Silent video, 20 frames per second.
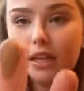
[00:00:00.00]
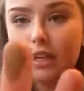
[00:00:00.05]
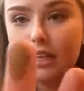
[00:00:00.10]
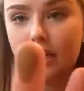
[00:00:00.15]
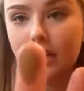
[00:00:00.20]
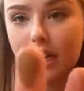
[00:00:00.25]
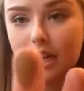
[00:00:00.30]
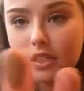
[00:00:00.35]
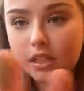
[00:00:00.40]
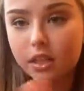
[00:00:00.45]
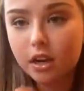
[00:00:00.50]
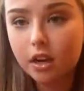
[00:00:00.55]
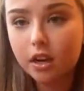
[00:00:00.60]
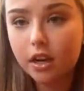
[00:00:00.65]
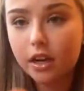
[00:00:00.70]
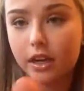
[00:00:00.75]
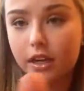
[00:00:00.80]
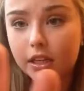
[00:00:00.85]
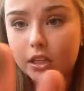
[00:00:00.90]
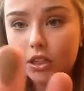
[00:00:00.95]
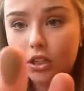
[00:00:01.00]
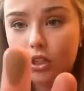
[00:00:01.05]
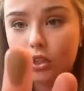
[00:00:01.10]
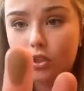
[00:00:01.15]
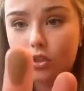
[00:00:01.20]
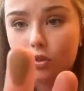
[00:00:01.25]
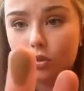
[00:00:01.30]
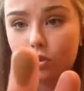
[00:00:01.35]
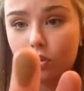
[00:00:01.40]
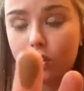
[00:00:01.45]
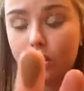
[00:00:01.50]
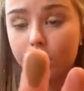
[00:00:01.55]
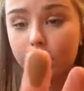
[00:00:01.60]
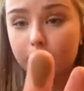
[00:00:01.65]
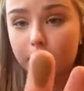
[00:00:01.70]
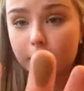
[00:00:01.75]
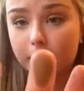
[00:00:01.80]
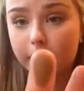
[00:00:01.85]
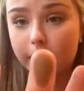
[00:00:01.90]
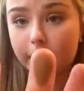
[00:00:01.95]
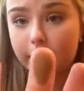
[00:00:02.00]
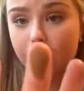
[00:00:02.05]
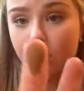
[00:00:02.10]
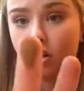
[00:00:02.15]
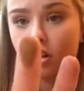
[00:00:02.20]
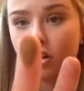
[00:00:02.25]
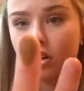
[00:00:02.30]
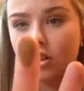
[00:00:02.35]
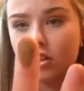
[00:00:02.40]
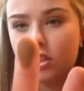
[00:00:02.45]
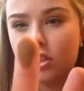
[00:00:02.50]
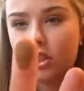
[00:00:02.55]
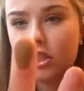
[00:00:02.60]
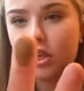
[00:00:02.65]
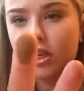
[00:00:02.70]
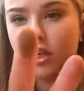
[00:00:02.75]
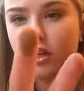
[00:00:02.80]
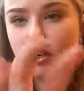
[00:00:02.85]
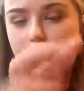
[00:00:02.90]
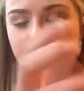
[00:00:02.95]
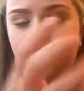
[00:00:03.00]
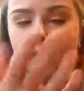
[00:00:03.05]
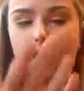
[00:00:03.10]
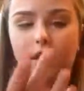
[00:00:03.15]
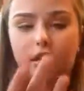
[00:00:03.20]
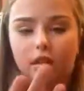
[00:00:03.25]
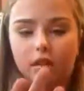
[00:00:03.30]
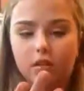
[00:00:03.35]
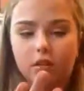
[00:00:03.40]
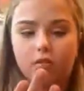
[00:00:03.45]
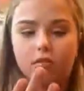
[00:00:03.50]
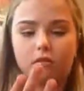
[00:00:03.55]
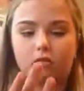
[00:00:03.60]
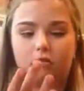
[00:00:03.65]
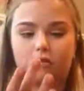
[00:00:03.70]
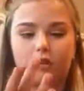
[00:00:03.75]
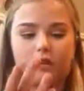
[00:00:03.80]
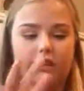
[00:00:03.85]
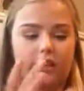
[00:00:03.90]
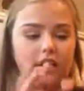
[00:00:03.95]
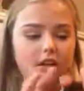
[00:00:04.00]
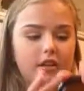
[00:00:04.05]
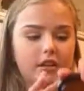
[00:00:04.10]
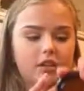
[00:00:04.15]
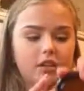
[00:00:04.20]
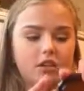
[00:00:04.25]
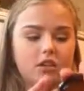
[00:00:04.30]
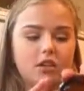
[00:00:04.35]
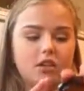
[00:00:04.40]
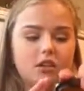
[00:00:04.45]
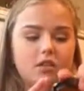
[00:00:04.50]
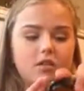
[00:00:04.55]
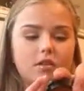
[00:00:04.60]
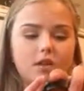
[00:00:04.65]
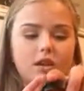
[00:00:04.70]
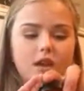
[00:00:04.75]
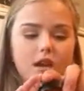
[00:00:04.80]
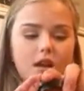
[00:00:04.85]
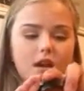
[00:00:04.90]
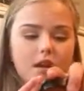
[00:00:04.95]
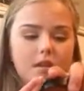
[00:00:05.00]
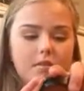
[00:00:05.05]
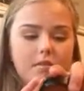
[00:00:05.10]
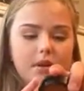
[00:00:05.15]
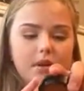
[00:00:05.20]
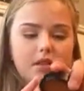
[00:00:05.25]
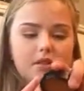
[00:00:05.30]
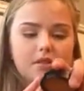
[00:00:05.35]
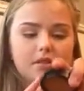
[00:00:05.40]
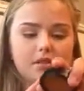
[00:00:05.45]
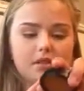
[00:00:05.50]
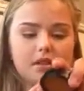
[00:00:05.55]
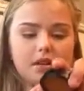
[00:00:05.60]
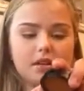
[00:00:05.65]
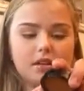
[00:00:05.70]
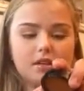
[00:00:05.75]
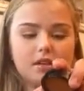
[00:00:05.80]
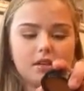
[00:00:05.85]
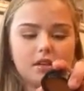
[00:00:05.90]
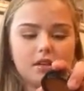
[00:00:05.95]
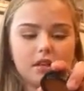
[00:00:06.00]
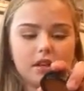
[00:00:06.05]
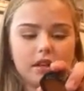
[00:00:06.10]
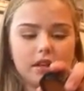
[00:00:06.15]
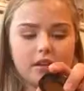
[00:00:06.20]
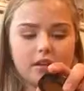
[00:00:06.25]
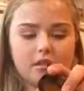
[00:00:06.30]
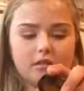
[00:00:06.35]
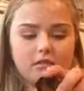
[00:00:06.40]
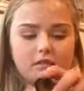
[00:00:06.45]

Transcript: It has an extremely orangey, yellowy undertone, but it does look like